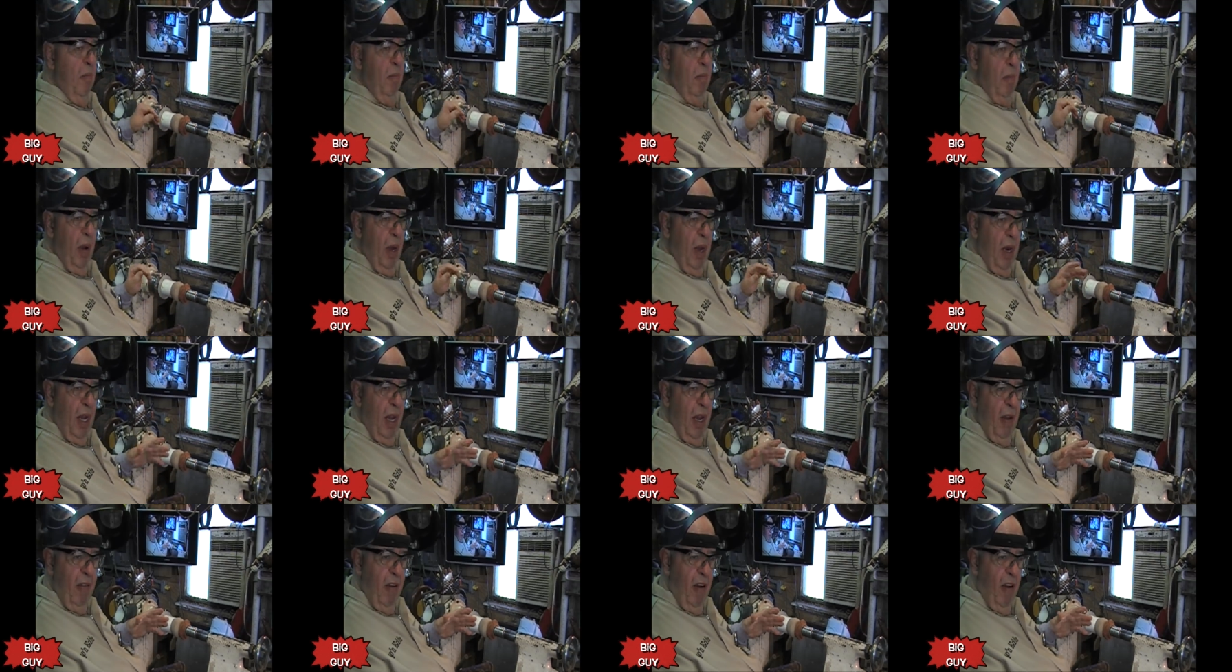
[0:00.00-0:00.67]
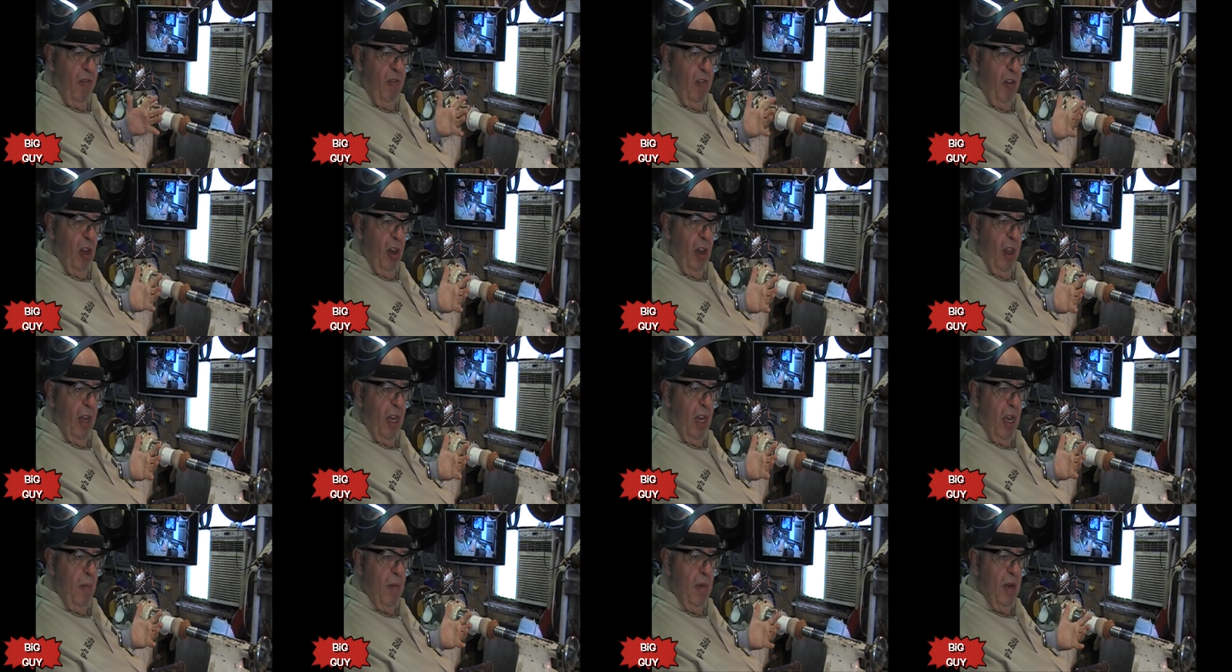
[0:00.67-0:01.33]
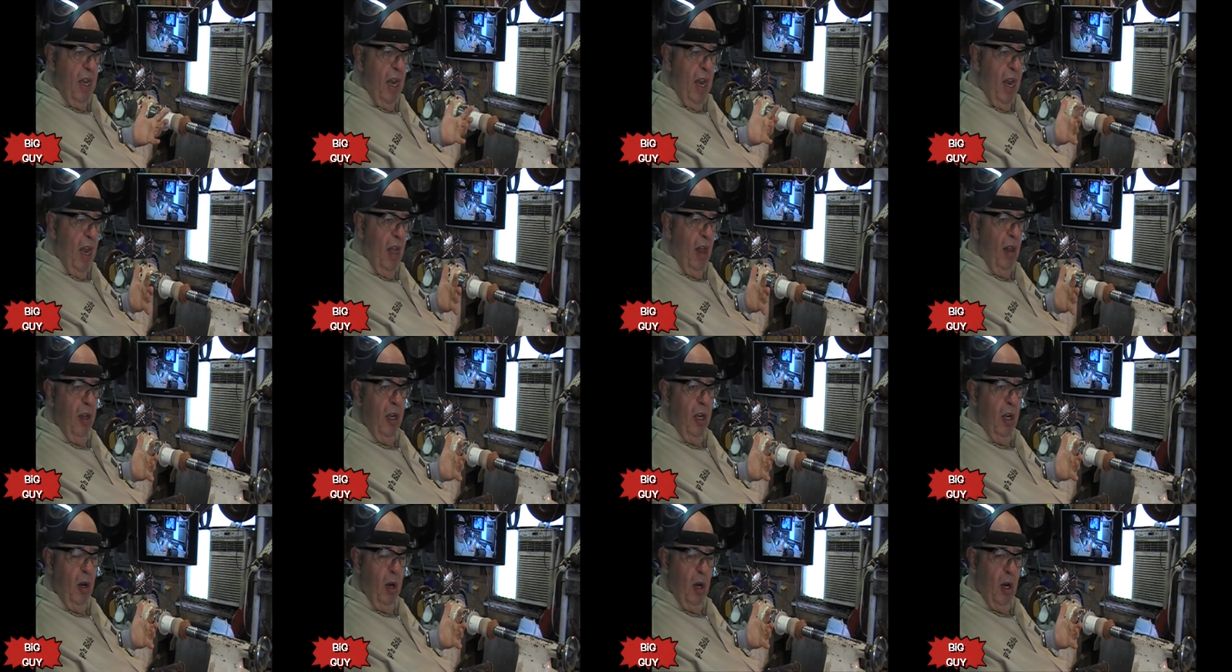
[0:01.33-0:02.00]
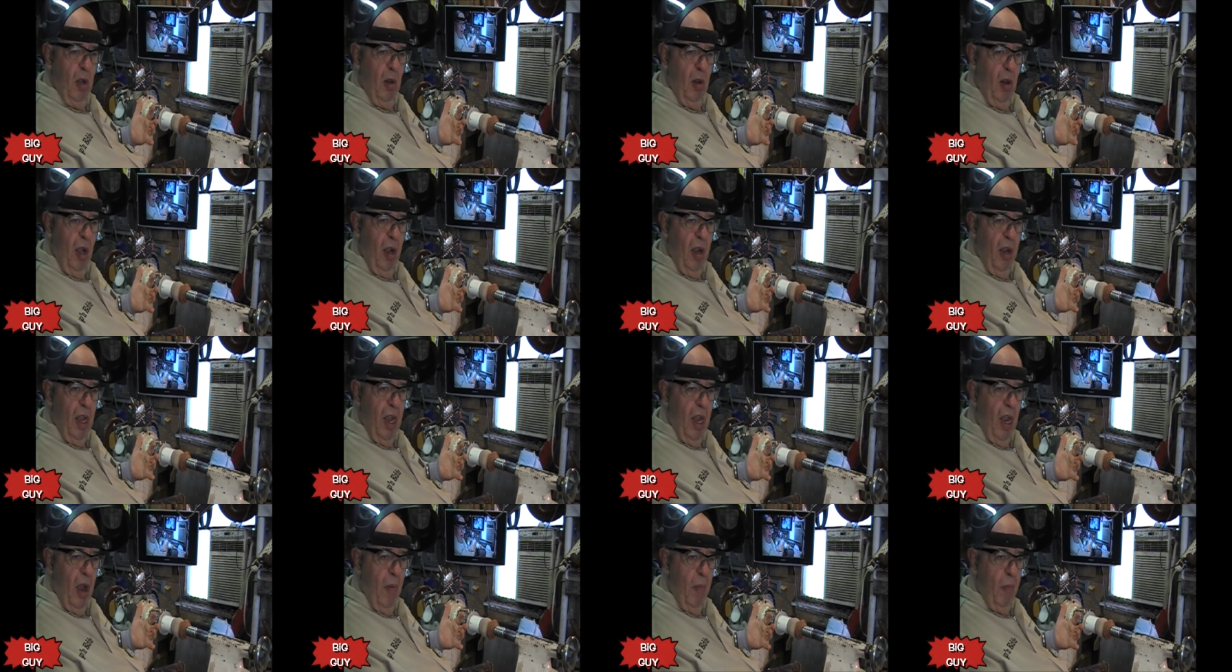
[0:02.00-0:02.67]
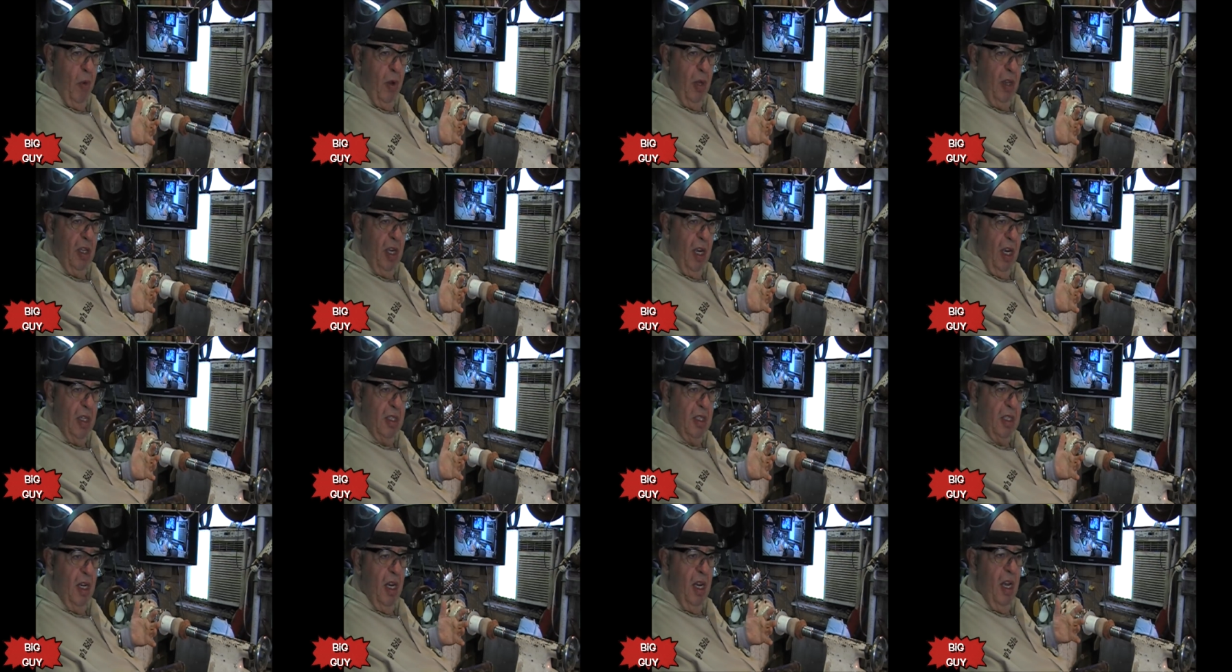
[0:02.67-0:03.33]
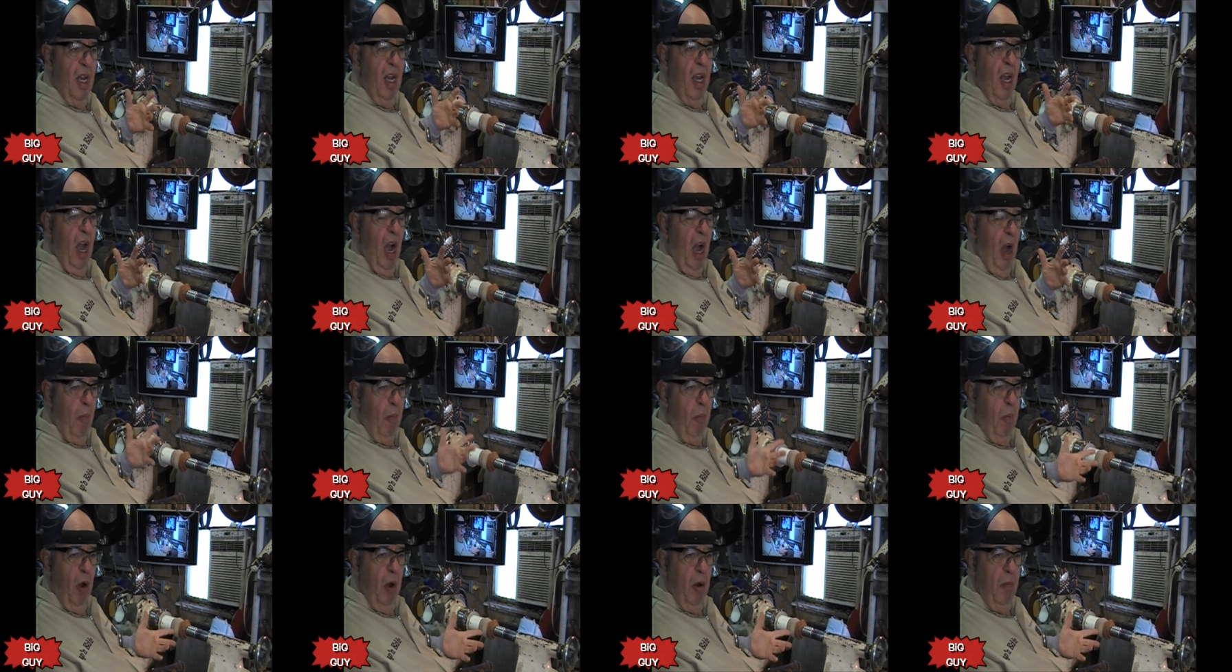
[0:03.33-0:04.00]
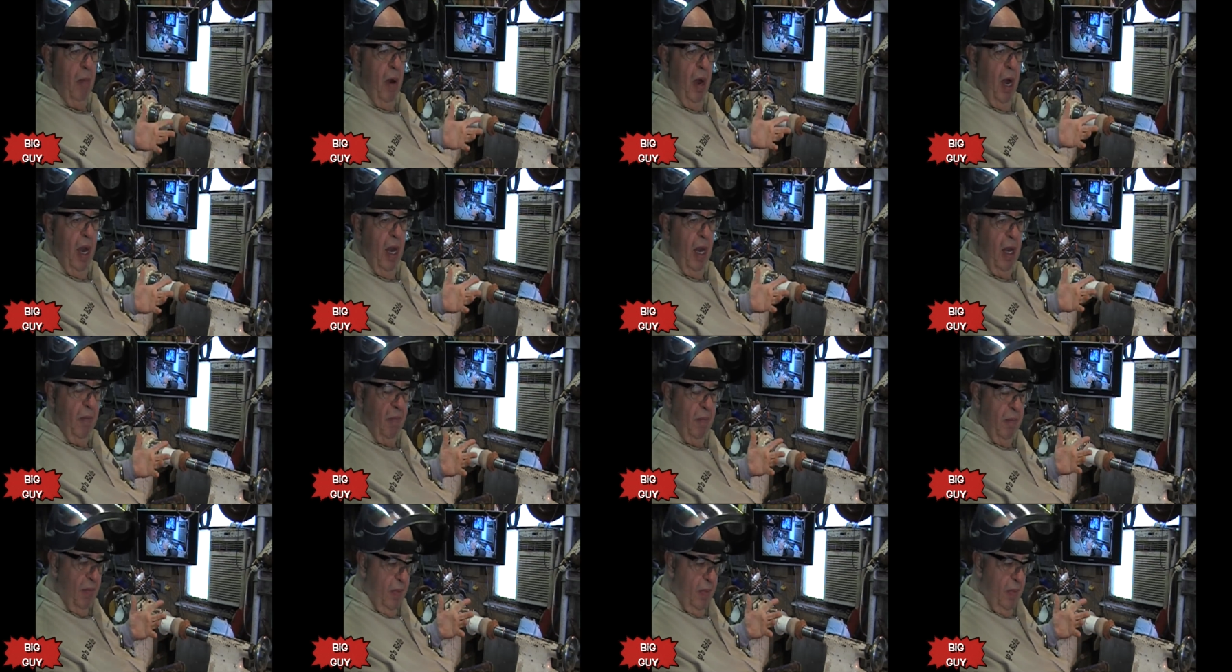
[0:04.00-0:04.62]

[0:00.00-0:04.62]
But if I feel like I'm inhaling or clogging up with dust, I'll put my